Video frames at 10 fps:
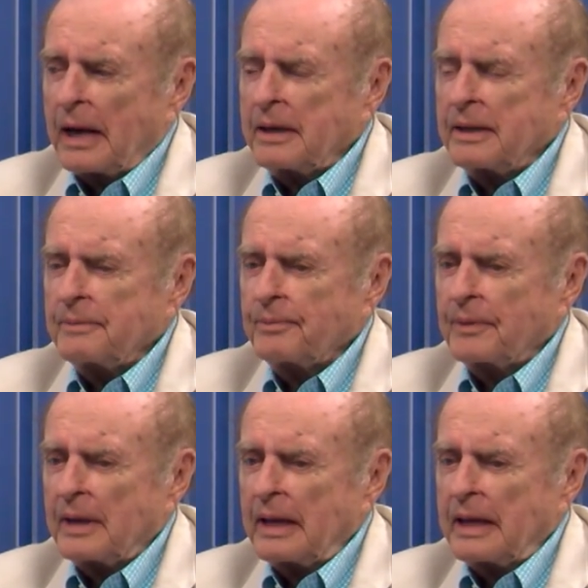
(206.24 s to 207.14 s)
But I,
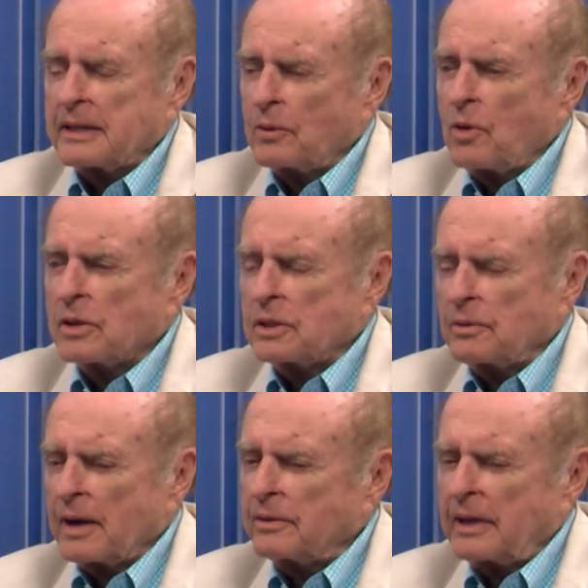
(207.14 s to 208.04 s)
as I
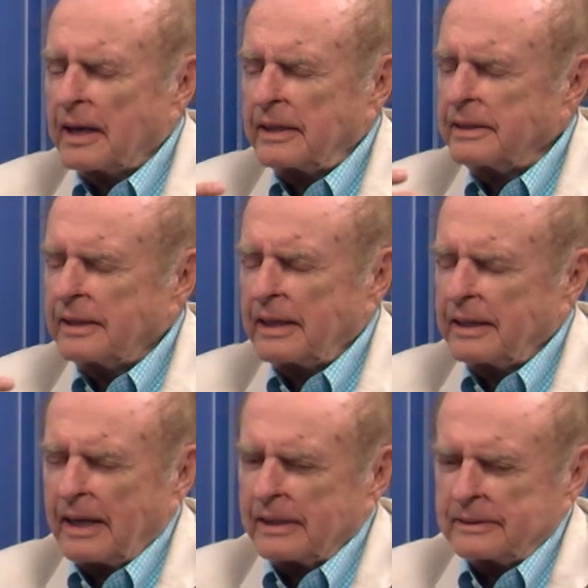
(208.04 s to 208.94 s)
walked around, and
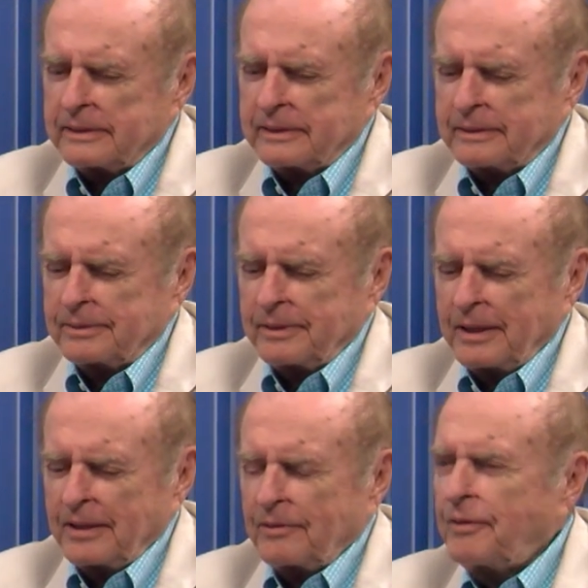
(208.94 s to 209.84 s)
as
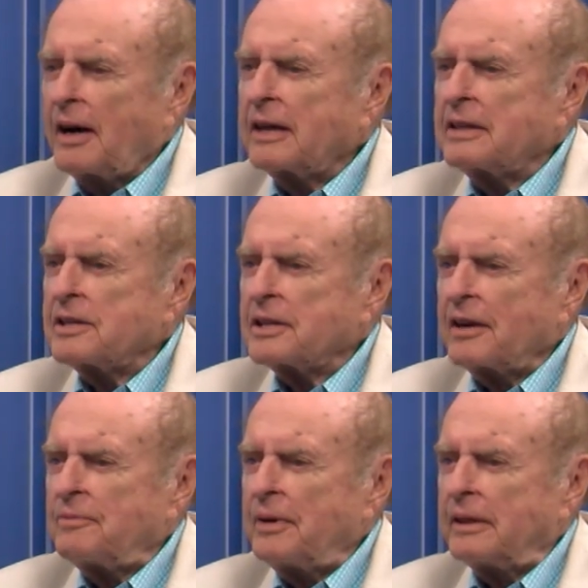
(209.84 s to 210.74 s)
fond
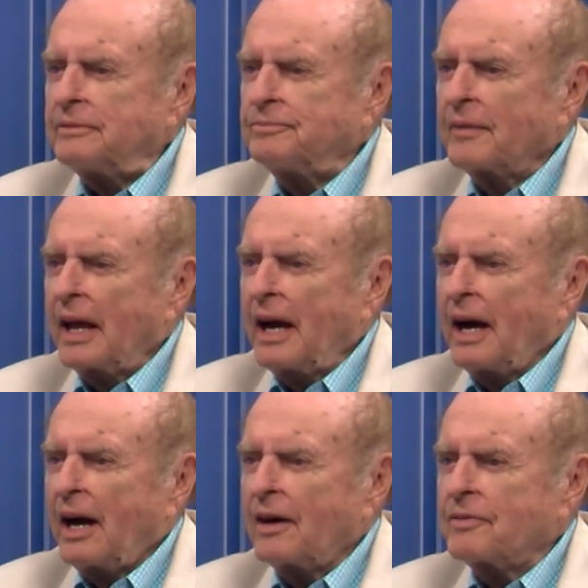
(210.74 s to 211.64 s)
as I've been
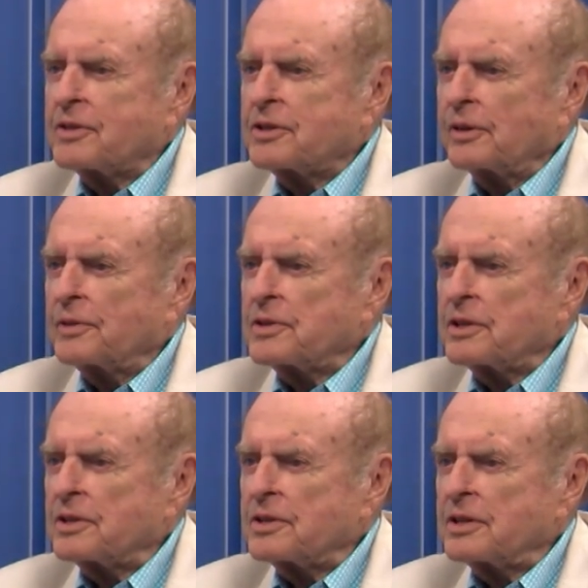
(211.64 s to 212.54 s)
of the
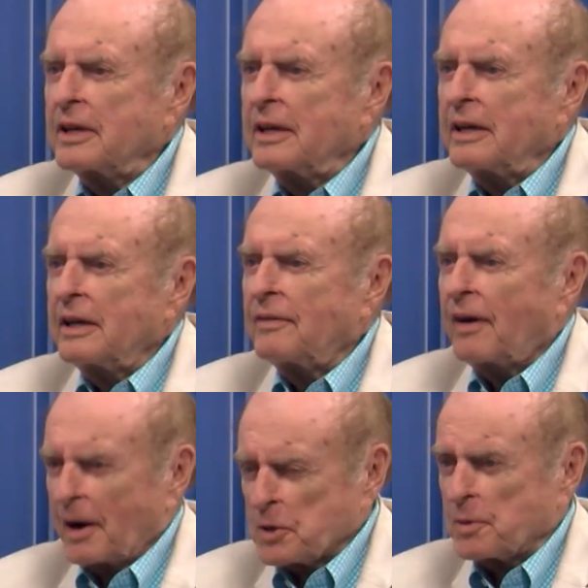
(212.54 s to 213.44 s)
services
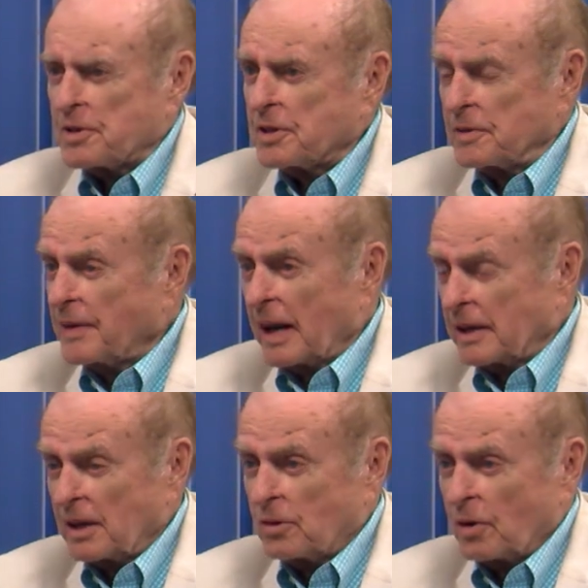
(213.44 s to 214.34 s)
of Hospice of the
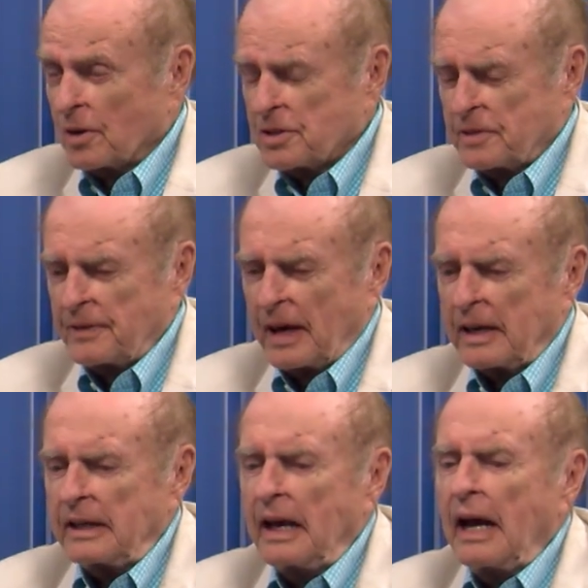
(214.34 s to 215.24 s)
Valley across the
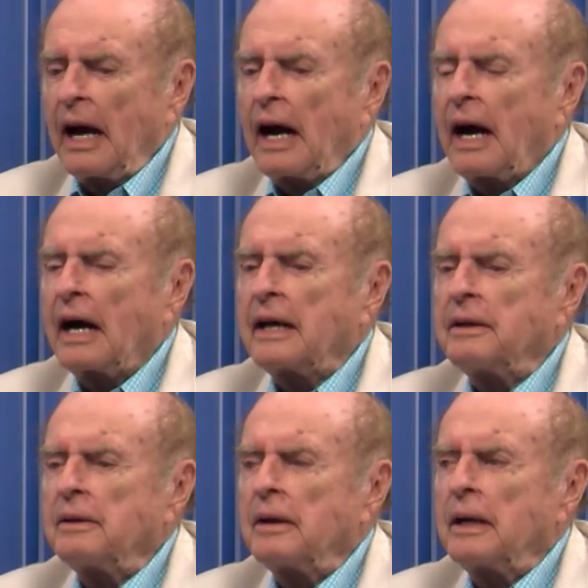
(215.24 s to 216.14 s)
valley,
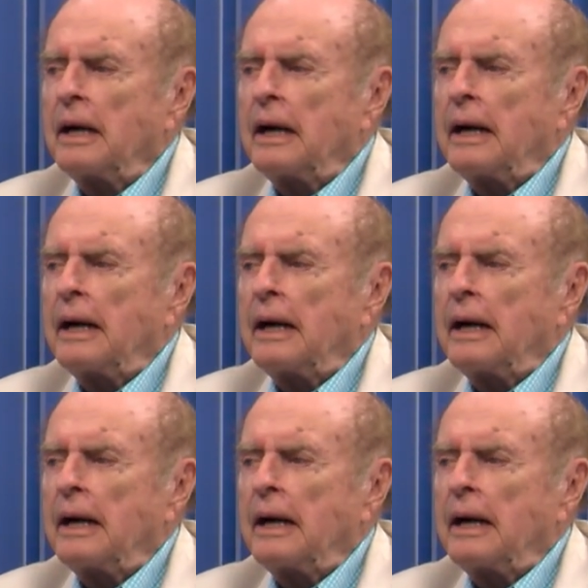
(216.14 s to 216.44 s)
I,